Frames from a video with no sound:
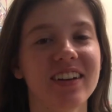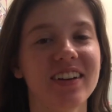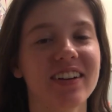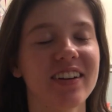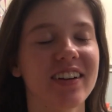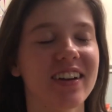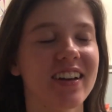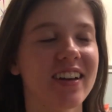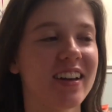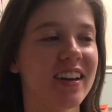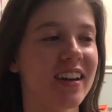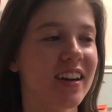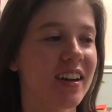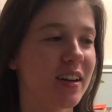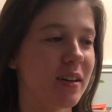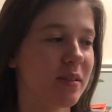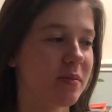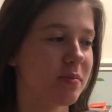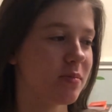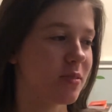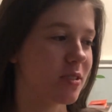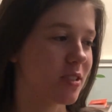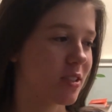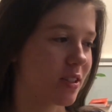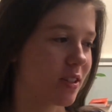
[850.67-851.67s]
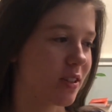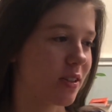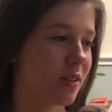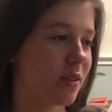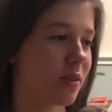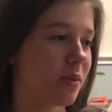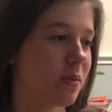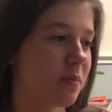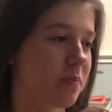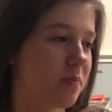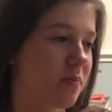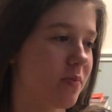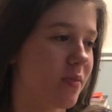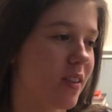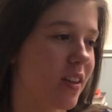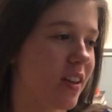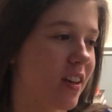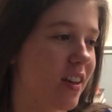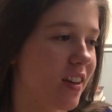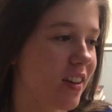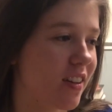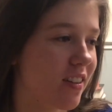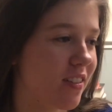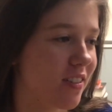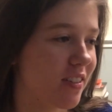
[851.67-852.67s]
Okay, so
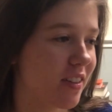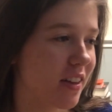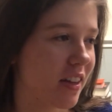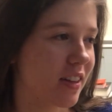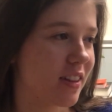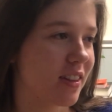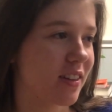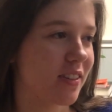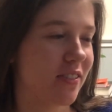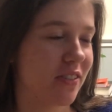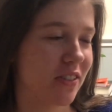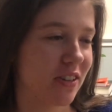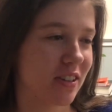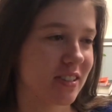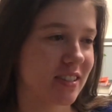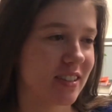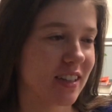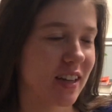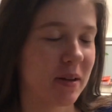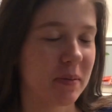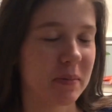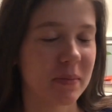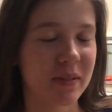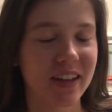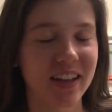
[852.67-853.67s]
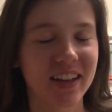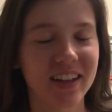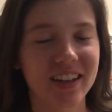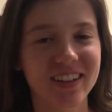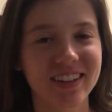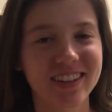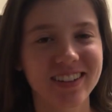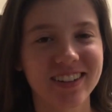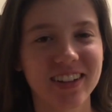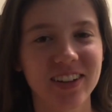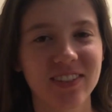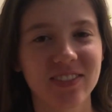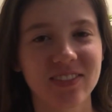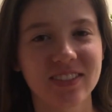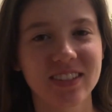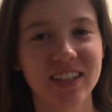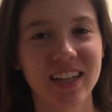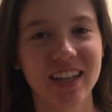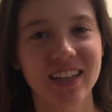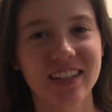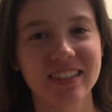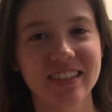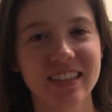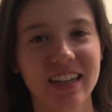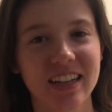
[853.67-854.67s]
for like the first time in like 11
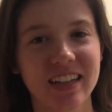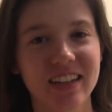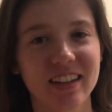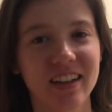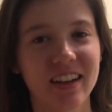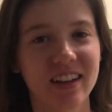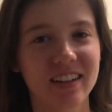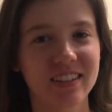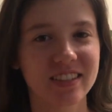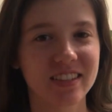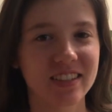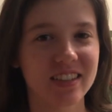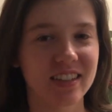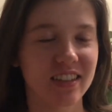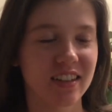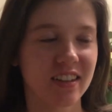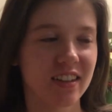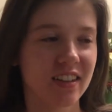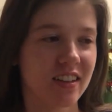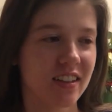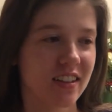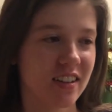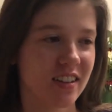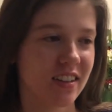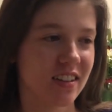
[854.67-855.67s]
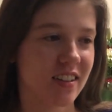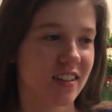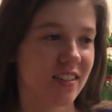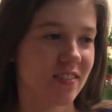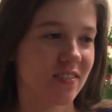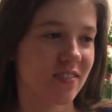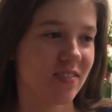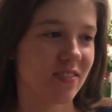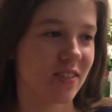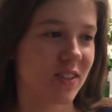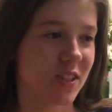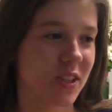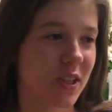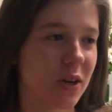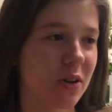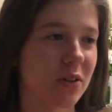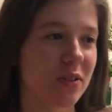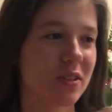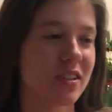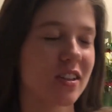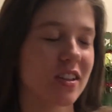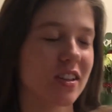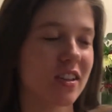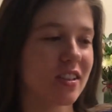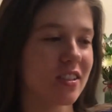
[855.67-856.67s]
days, I can actually go
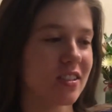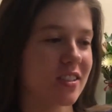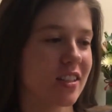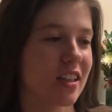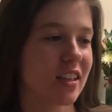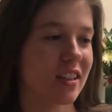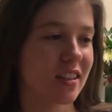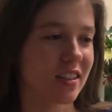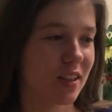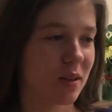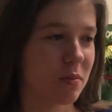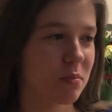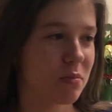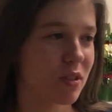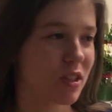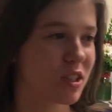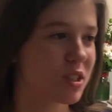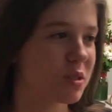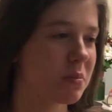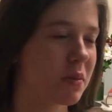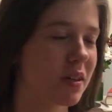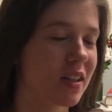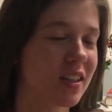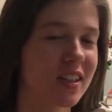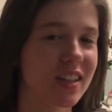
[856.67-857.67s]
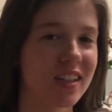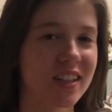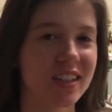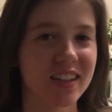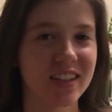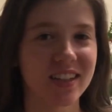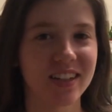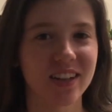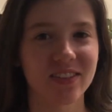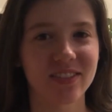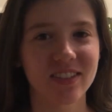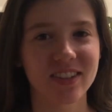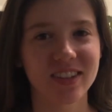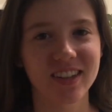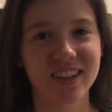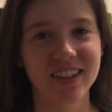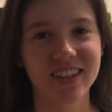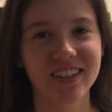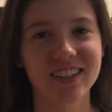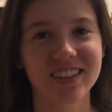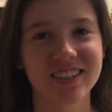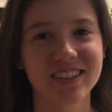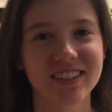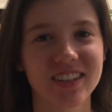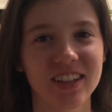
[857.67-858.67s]
to the sink and brush my teeth and
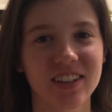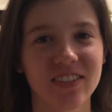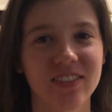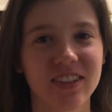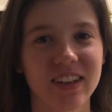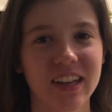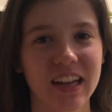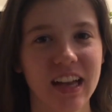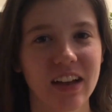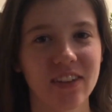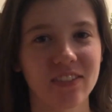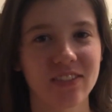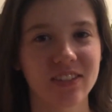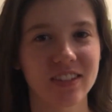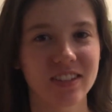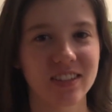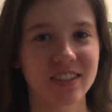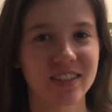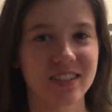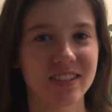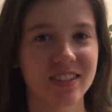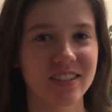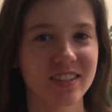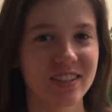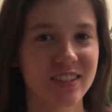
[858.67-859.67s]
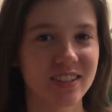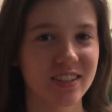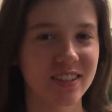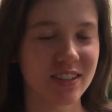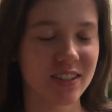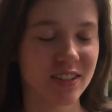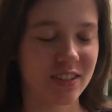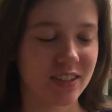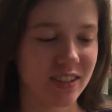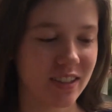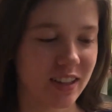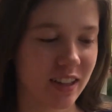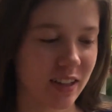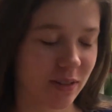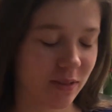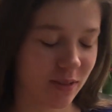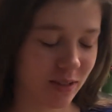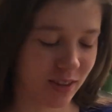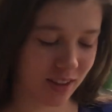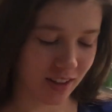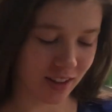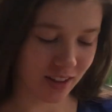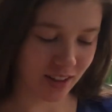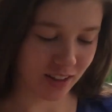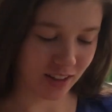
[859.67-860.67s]
everything instead of like having to do it like with
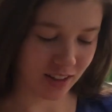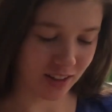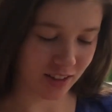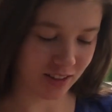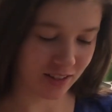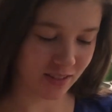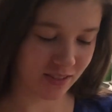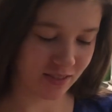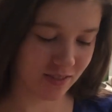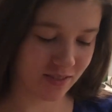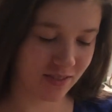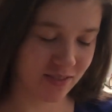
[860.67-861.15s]
the lidded